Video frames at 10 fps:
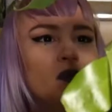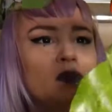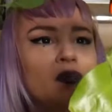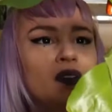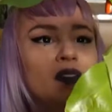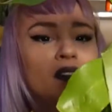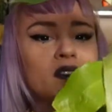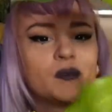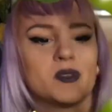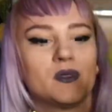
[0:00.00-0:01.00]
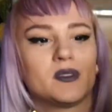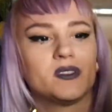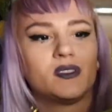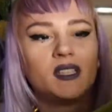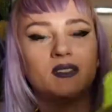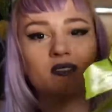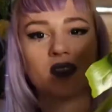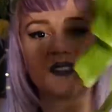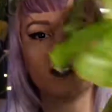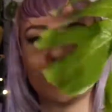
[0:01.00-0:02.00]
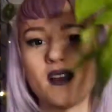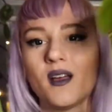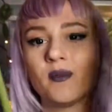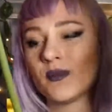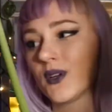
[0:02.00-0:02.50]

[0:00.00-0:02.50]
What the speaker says: But I'm going to leave it. I'm